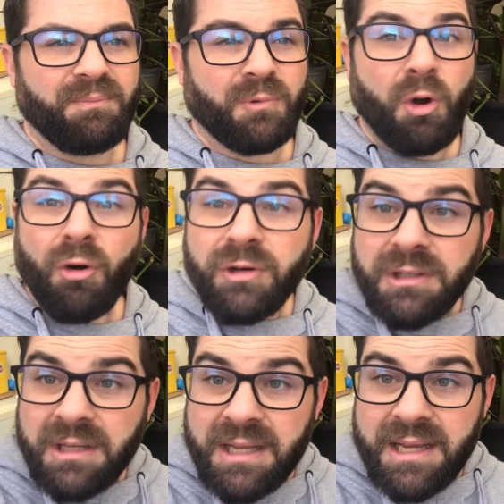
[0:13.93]

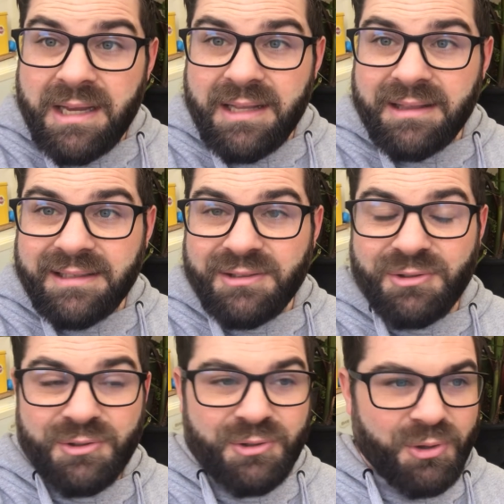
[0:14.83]
Currently there's
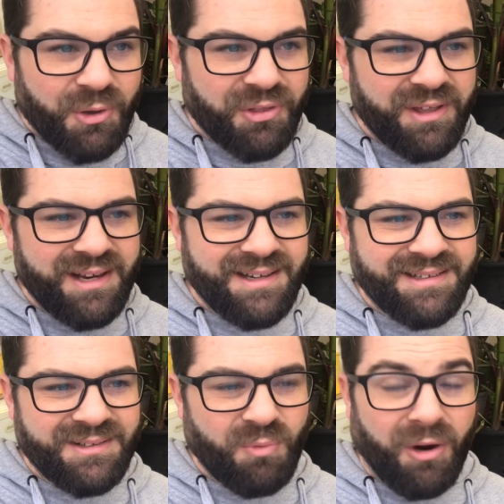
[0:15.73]

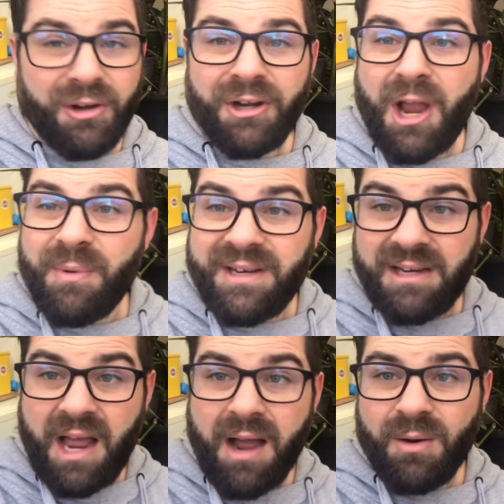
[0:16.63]
nothing what can go in
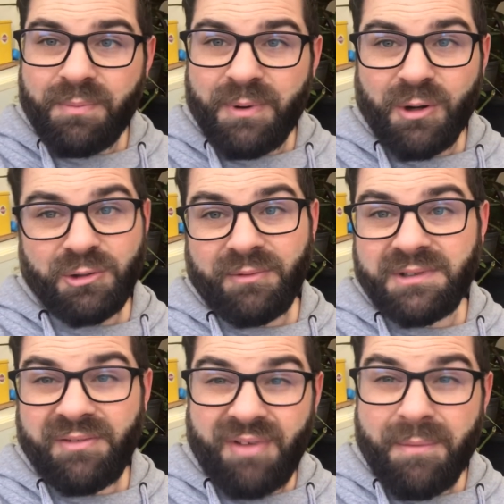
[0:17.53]
now, because
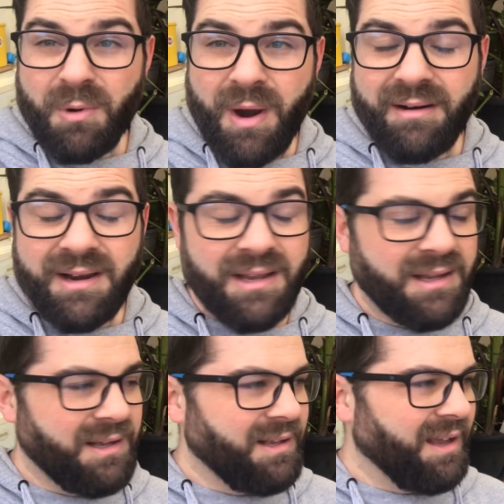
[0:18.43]
obviously February,
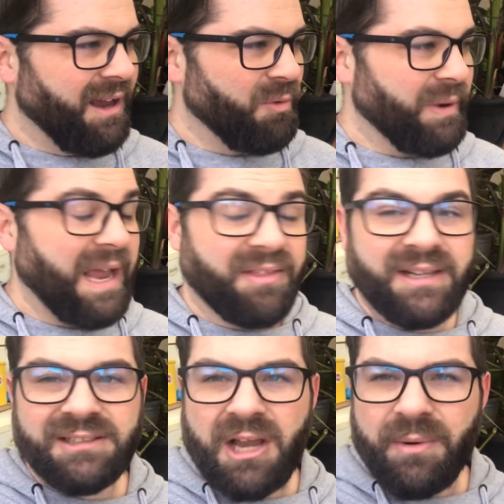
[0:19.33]
if we get
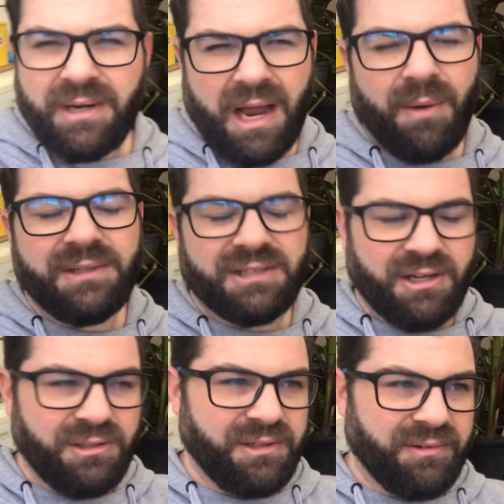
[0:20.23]
things going now,
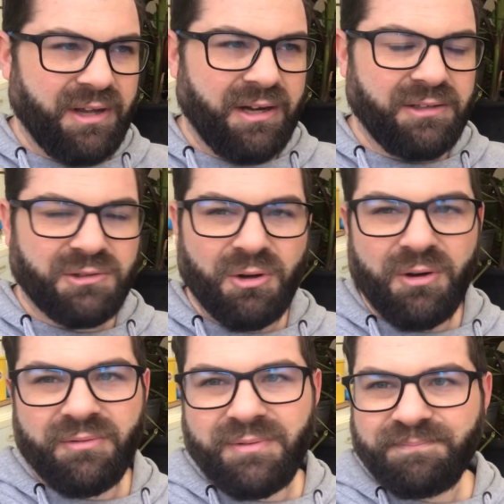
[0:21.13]
they're gonna sort of